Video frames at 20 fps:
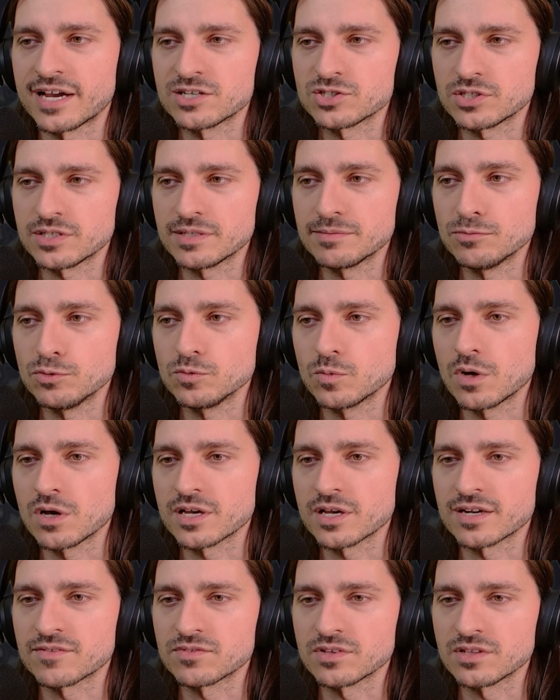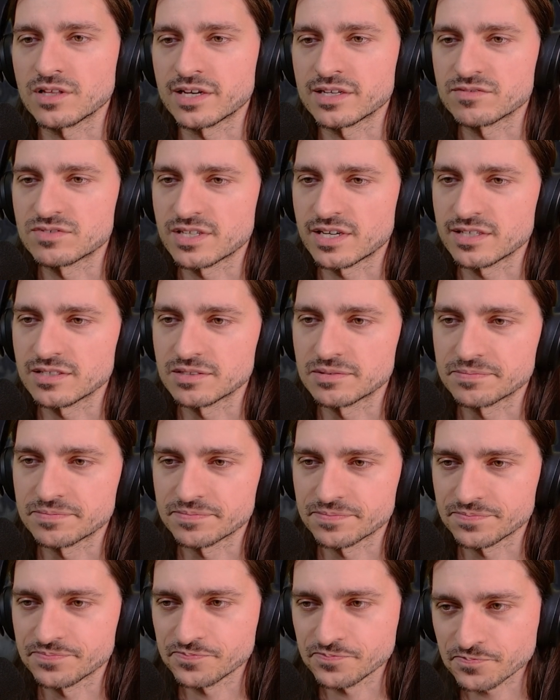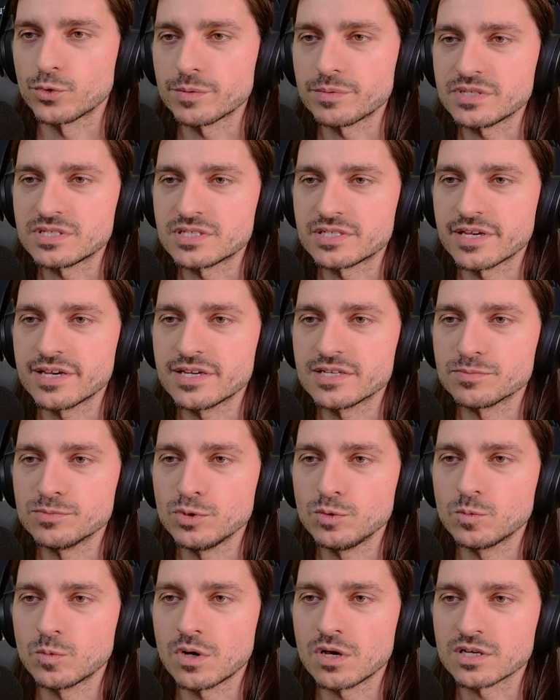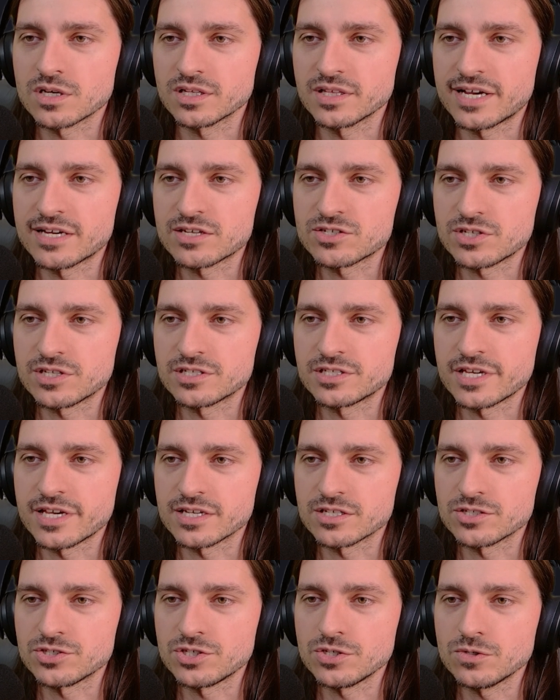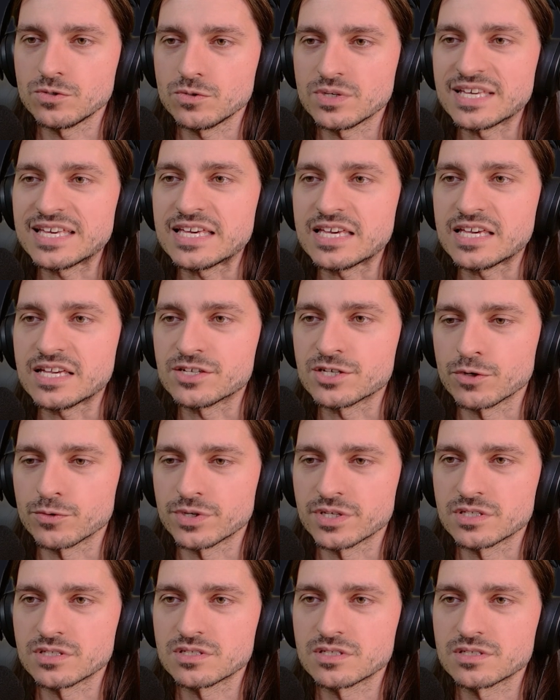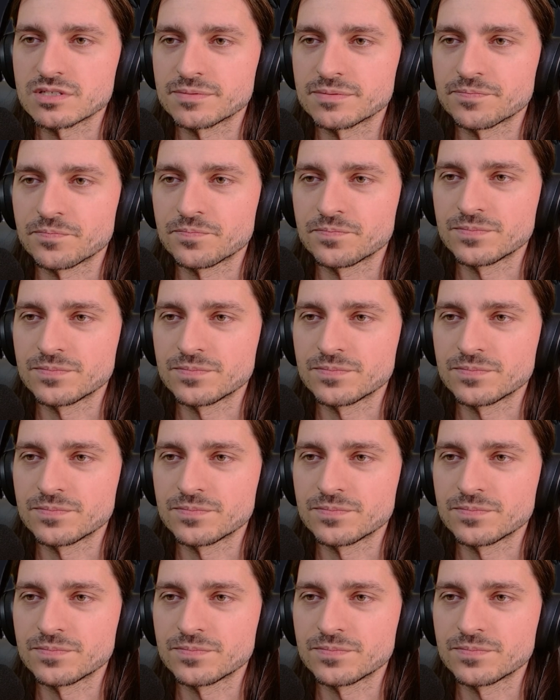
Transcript: and casually moonwalk out of the line of sight. Ribby says moonwalk allows you to take 2 He tokens.